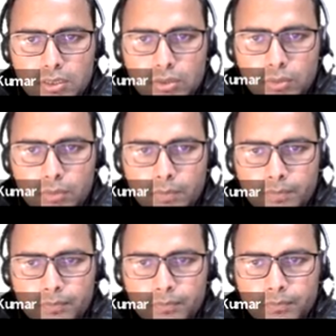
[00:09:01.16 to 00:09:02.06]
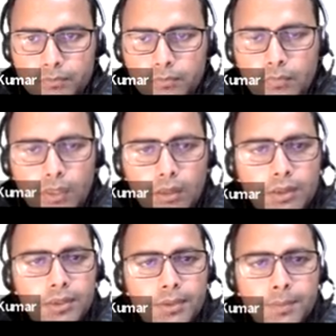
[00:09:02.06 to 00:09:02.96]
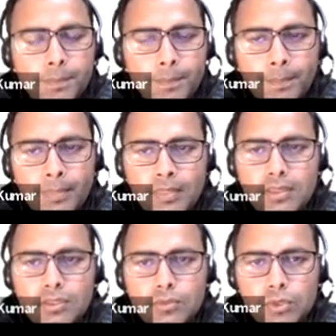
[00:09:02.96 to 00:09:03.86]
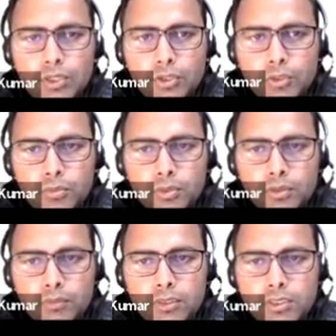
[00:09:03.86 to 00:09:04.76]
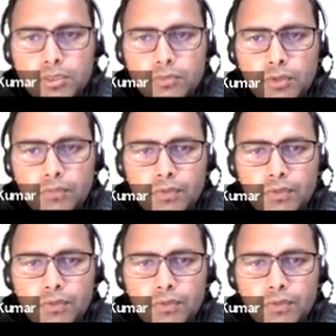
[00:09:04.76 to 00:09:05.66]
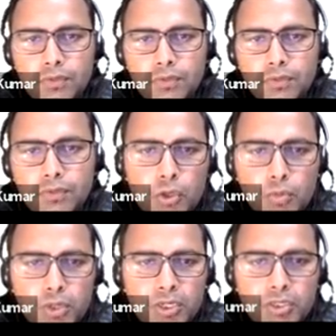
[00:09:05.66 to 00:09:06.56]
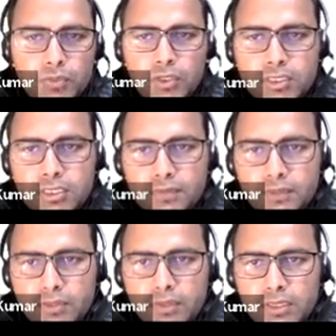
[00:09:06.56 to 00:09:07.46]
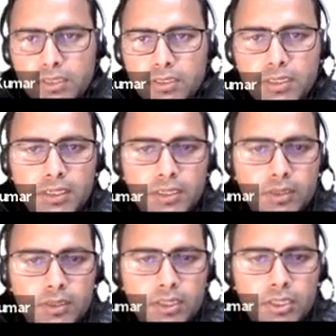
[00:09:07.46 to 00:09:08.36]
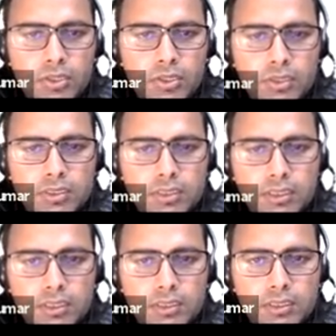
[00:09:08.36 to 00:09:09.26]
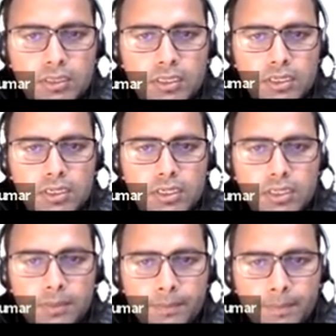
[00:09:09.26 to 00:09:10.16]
to here. This is what cube, which is what fifth one. Cuboid is what seventh one here, right? You can see it is 3D,